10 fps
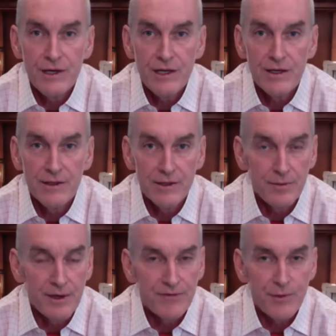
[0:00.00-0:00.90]
need a little
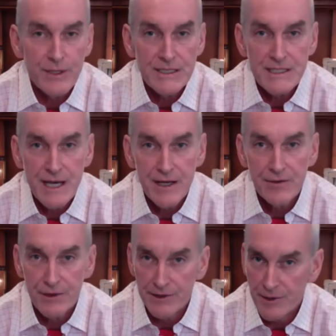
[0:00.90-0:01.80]
bit of a reset
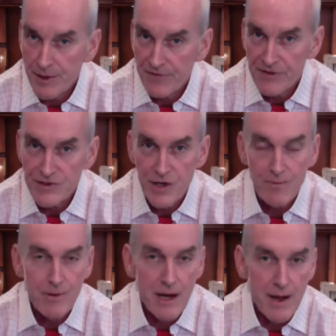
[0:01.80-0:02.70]
or a little bit of a
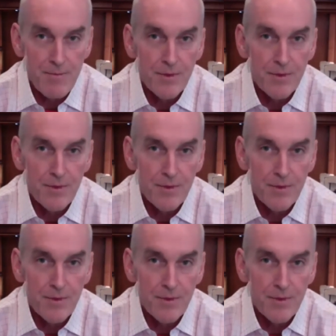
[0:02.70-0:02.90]
jump up